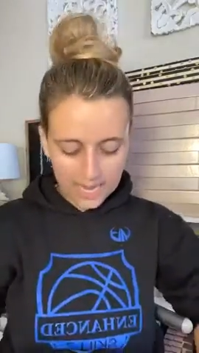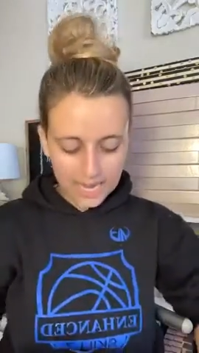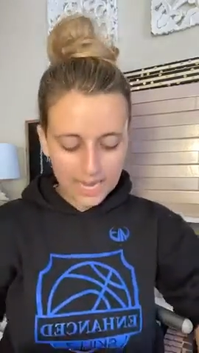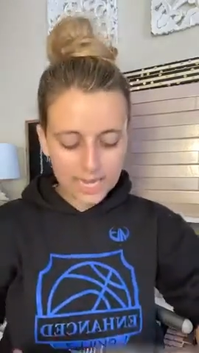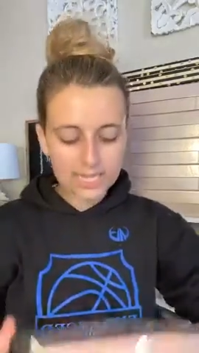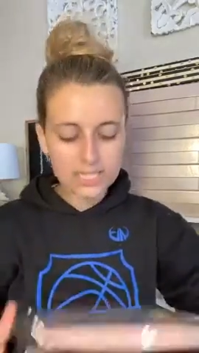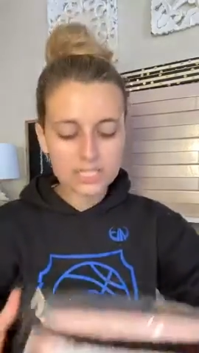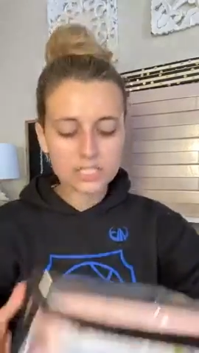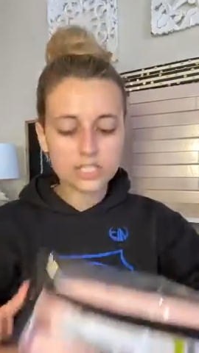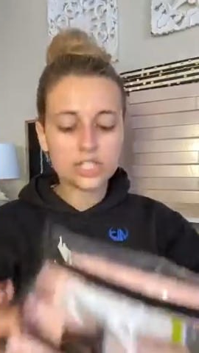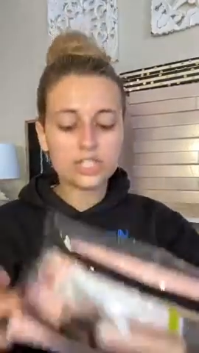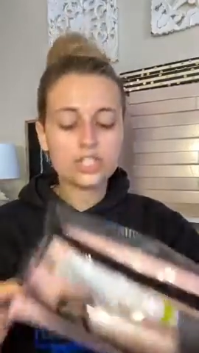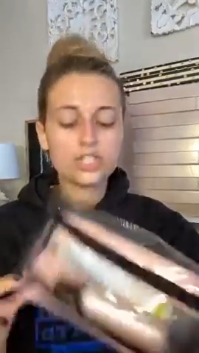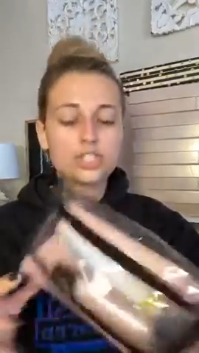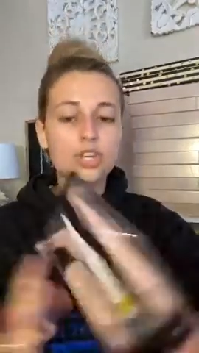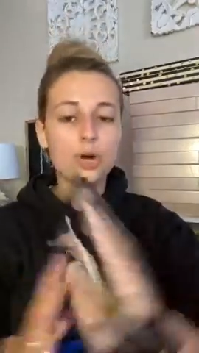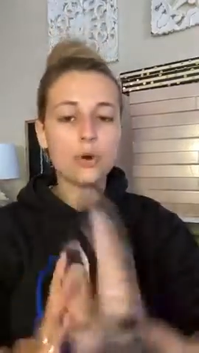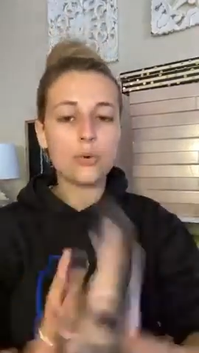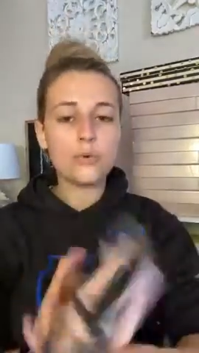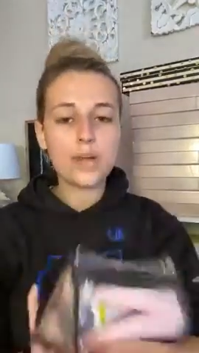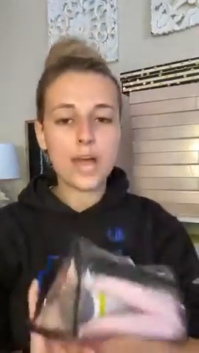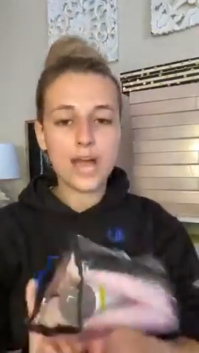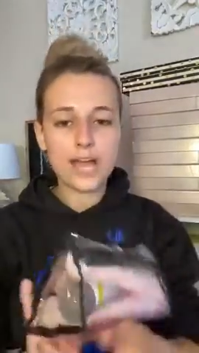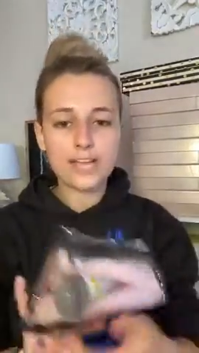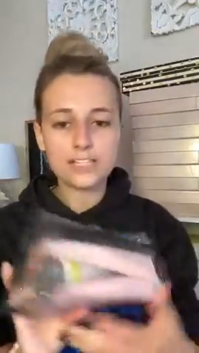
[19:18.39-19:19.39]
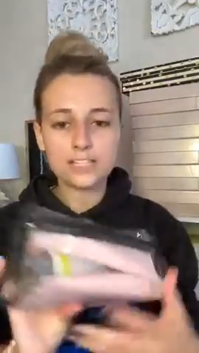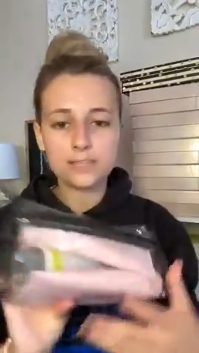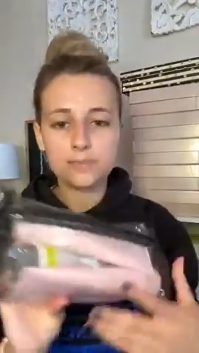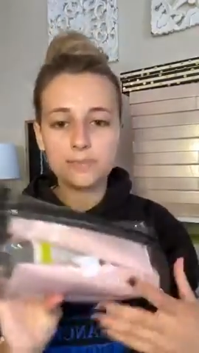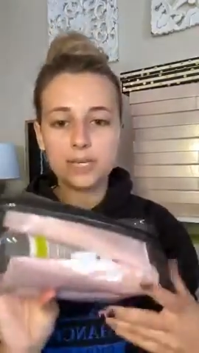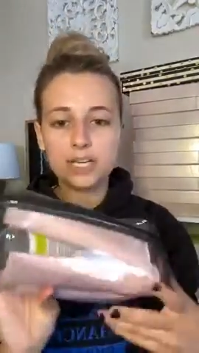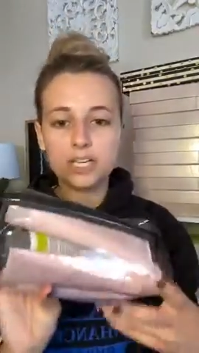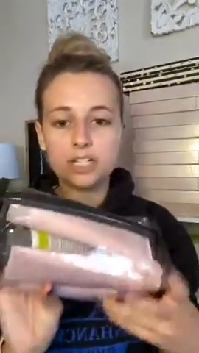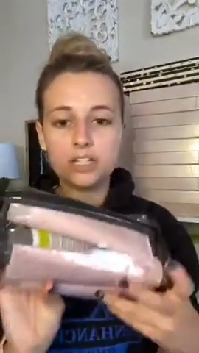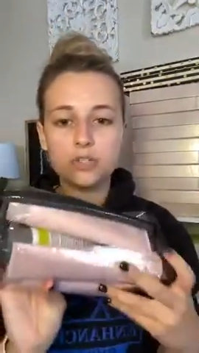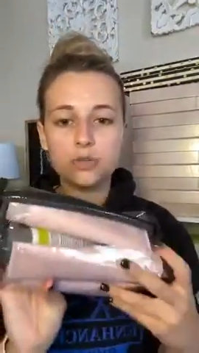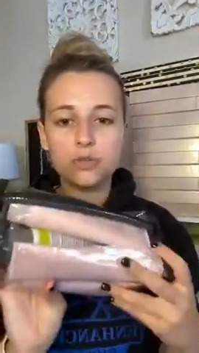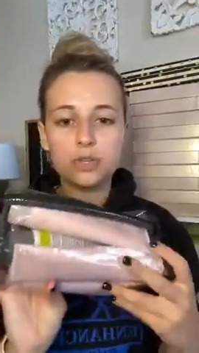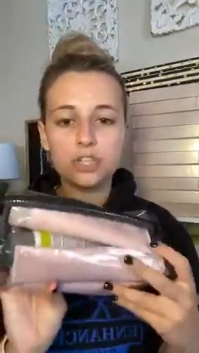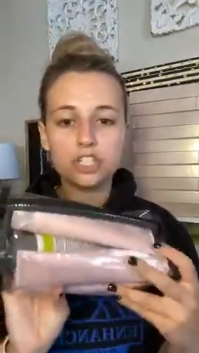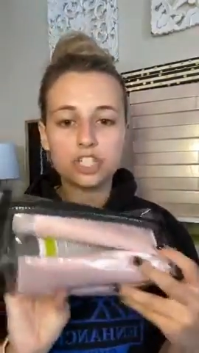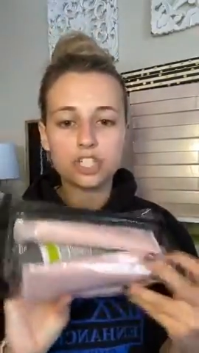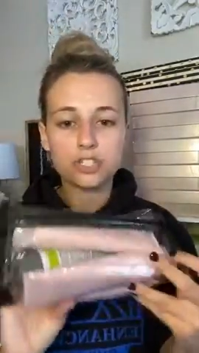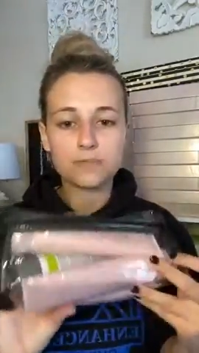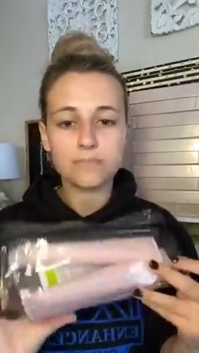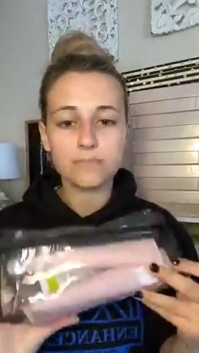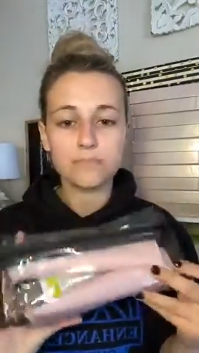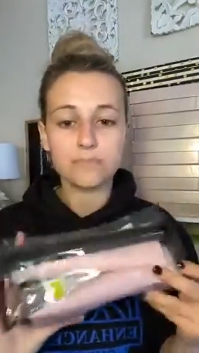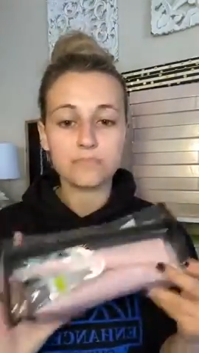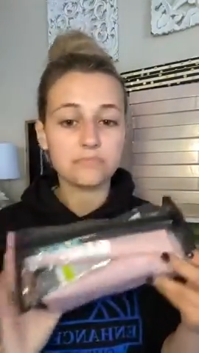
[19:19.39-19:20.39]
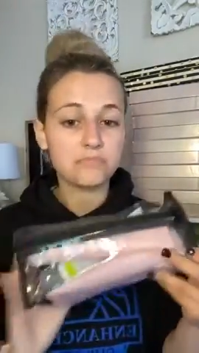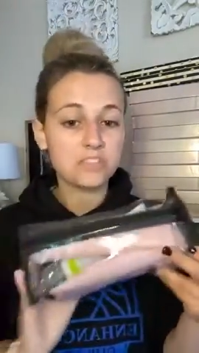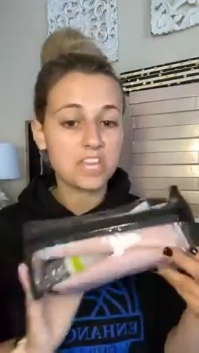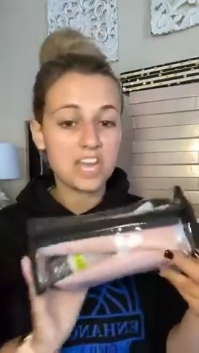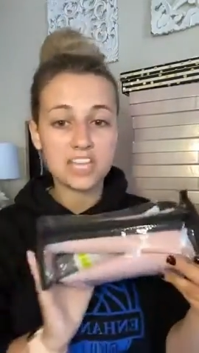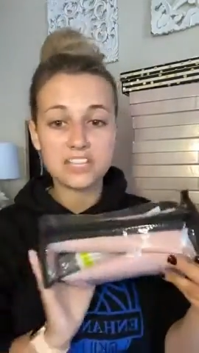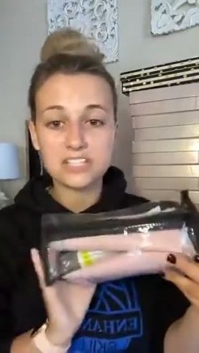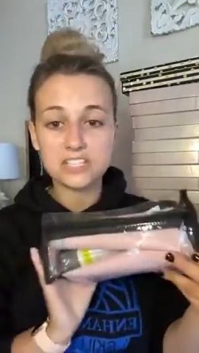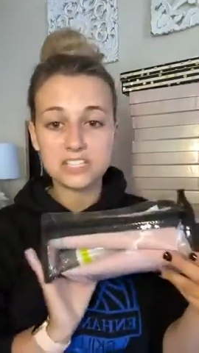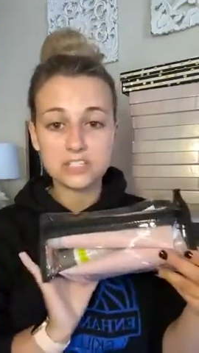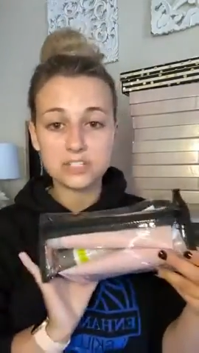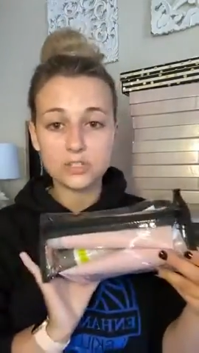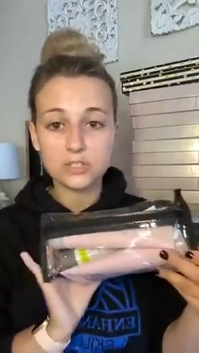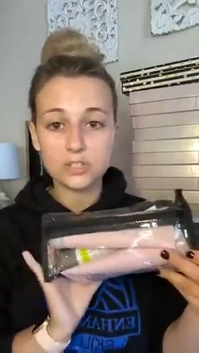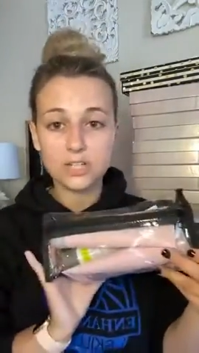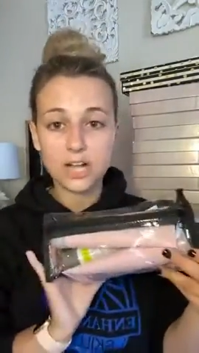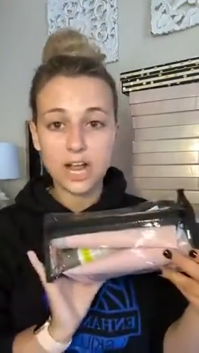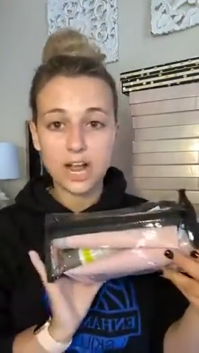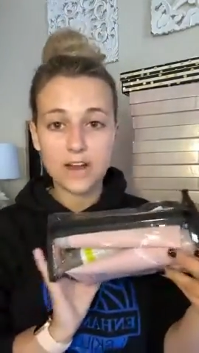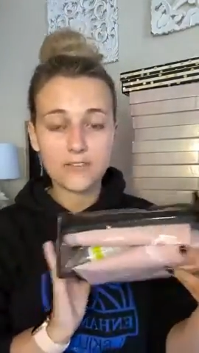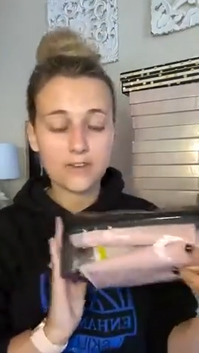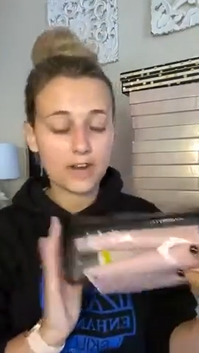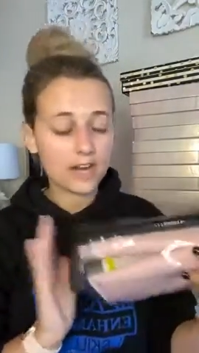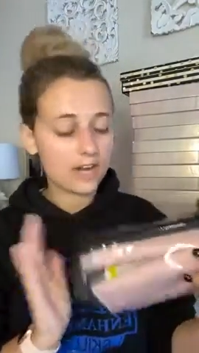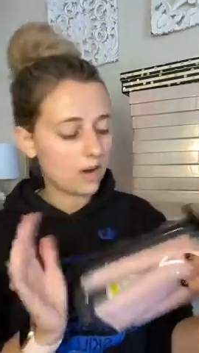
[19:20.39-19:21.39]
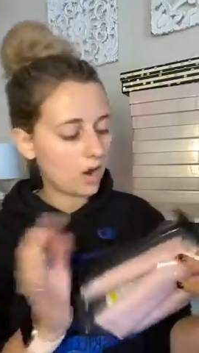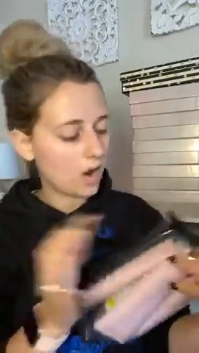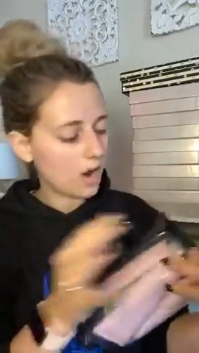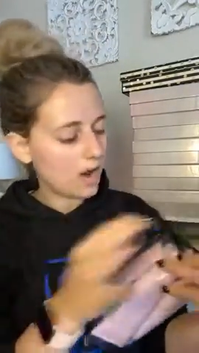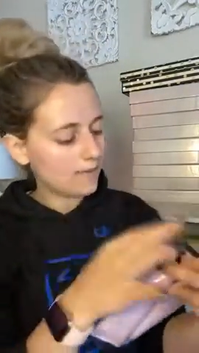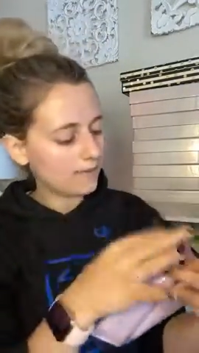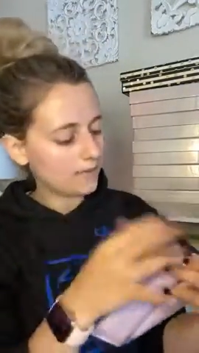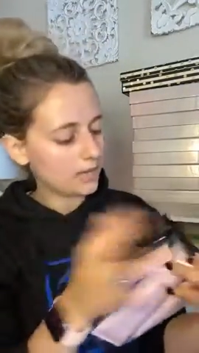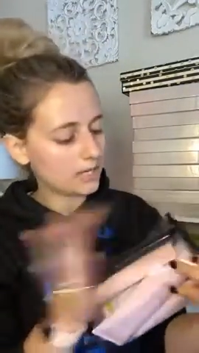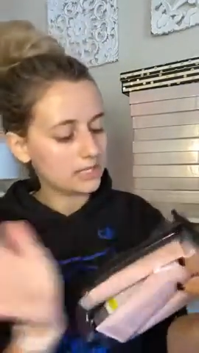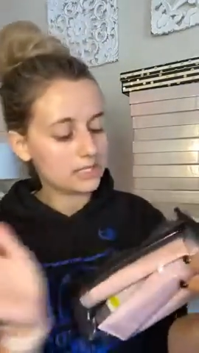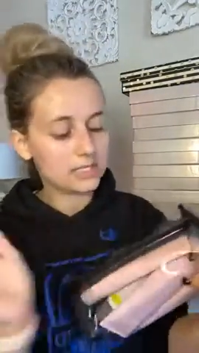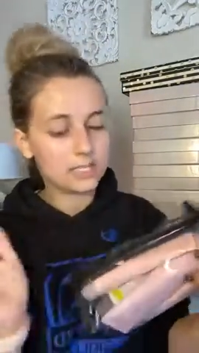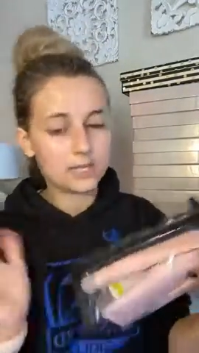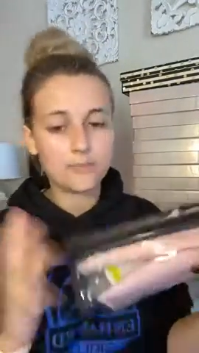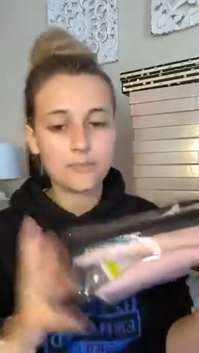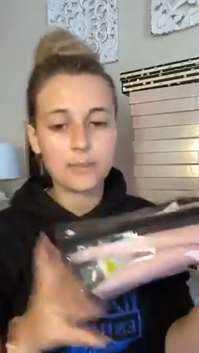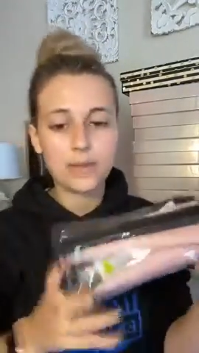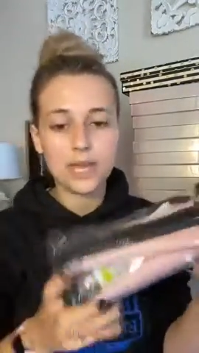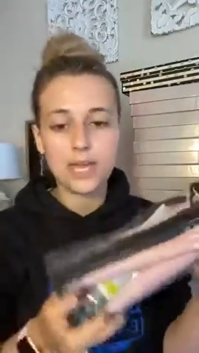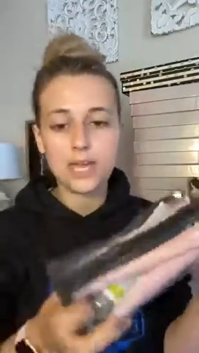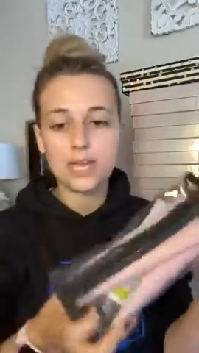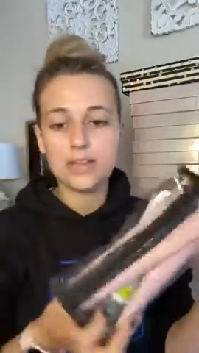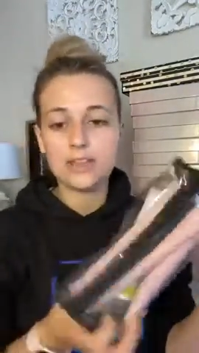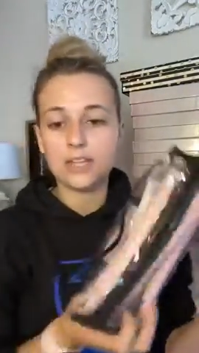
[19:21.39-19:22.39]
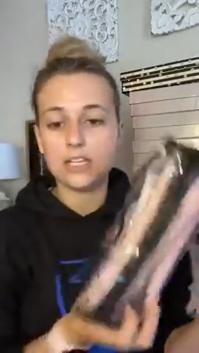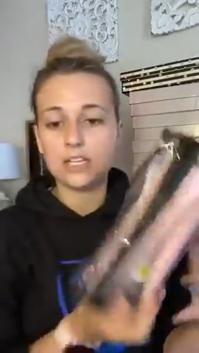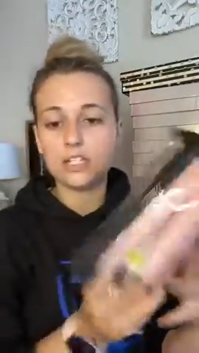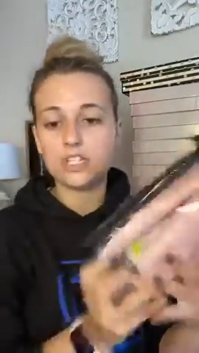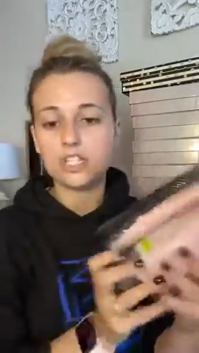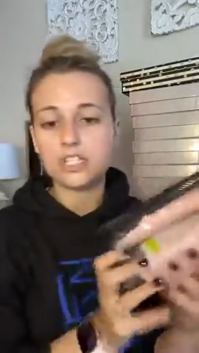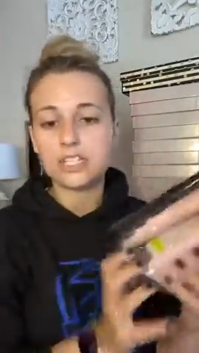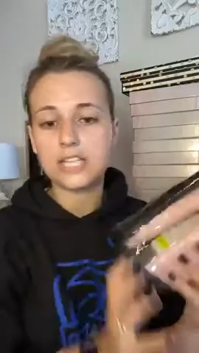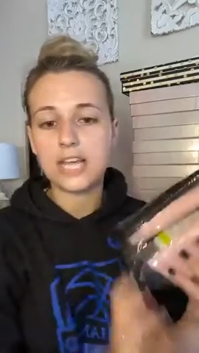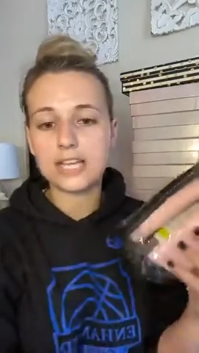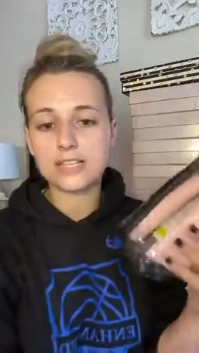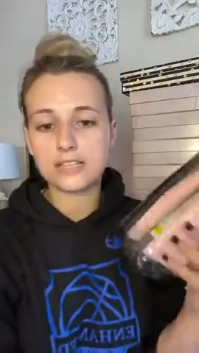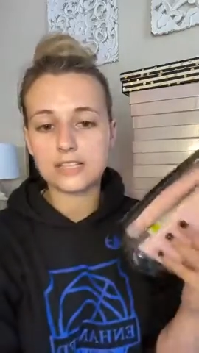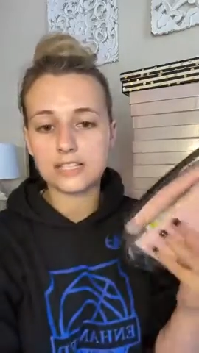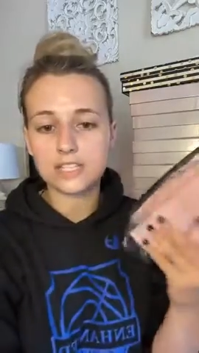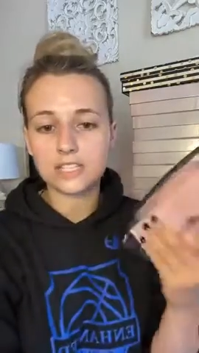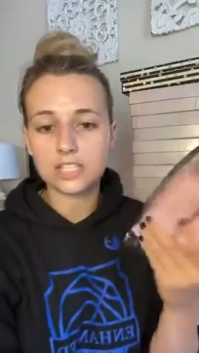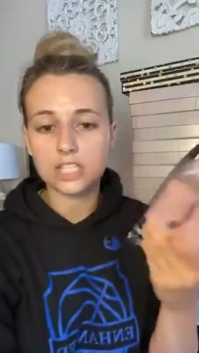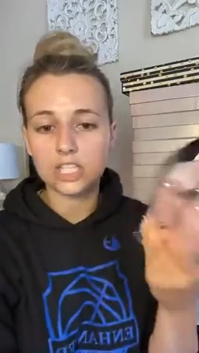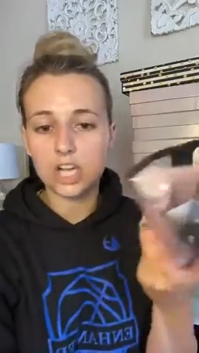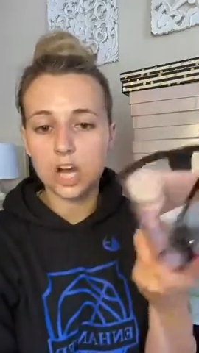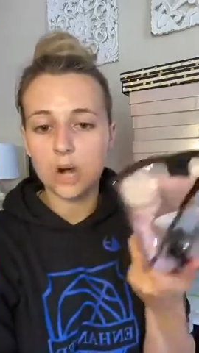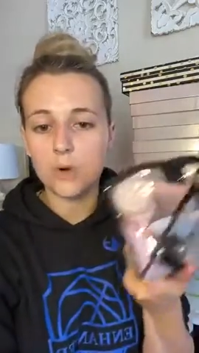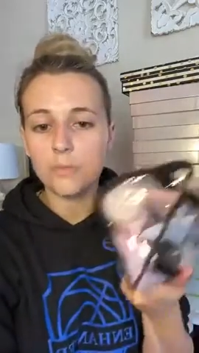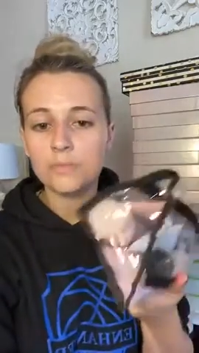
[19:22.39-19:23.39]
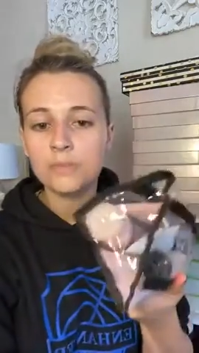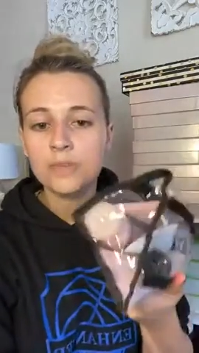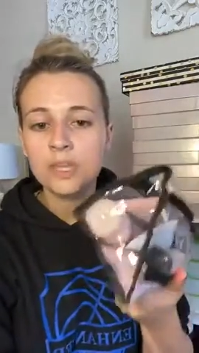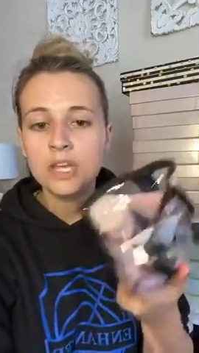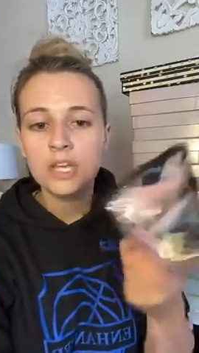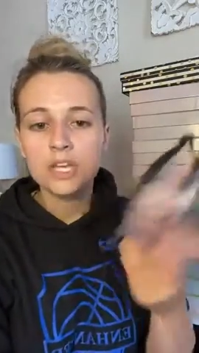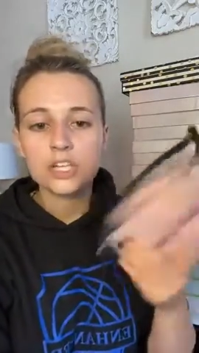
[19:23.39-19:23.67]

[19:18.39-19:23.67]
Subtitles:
And it's so nice because you can just take this little guy right off, unzip it, and then just take this to go.